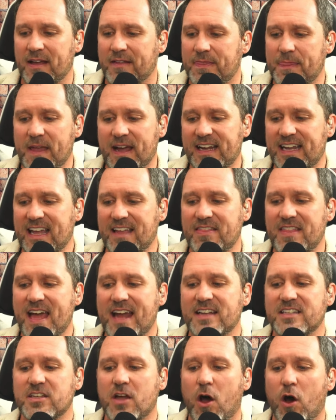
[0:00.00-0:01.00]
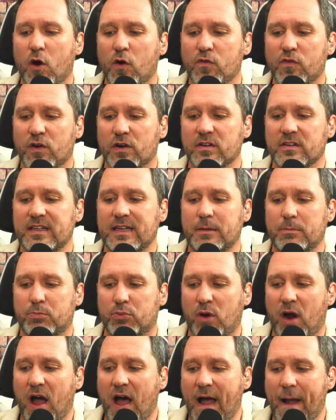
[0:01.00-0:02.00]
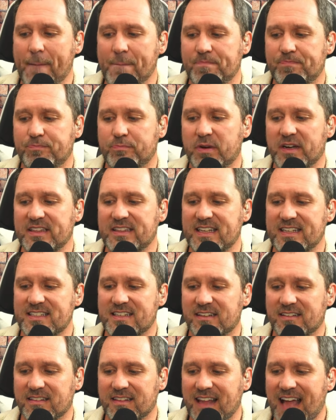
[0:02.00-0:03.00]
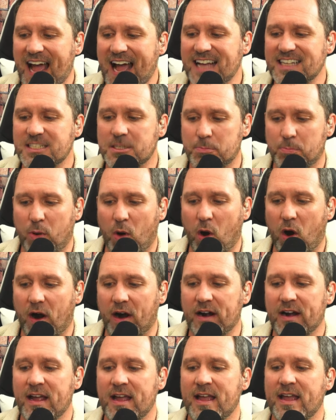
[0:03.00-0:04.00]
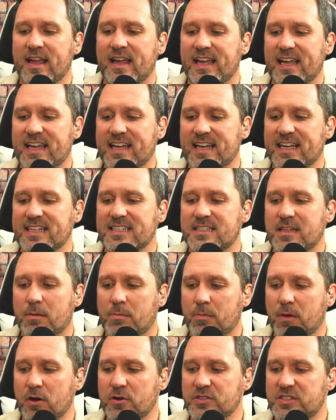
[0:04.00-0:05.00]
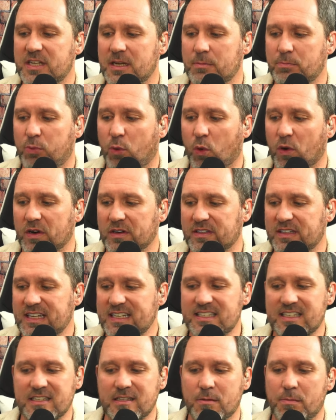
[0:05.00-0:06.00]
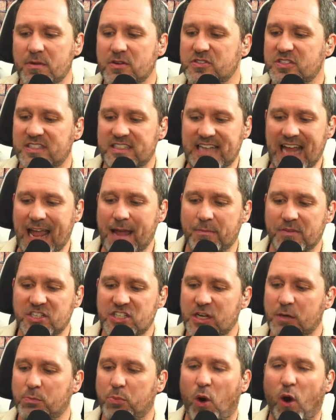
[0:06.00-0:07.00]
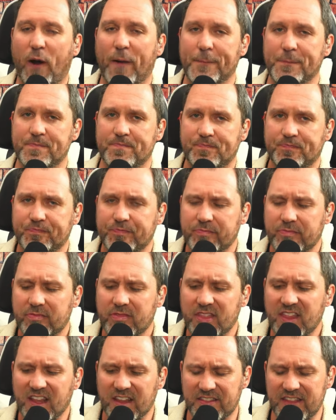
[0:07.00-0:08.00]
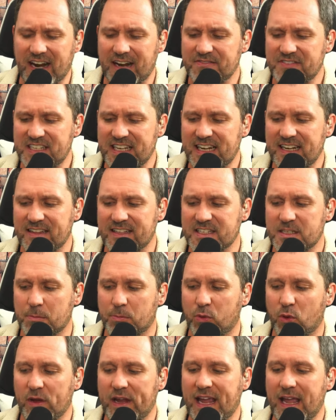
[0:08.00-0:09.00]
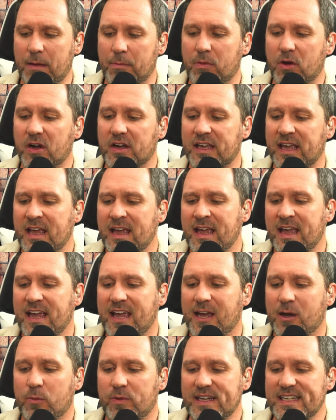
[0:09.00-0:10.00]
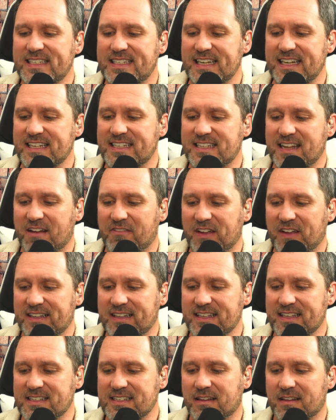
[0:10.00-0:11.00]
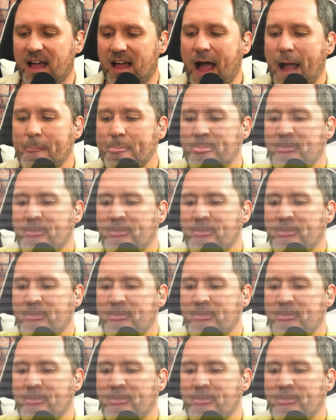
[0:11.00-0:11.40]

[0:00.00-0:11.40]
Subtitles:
again, that is overly broad, but this last part is the most important. This is the most damaging part that I've seen in this employee handbook, and we see stuff like this a lot.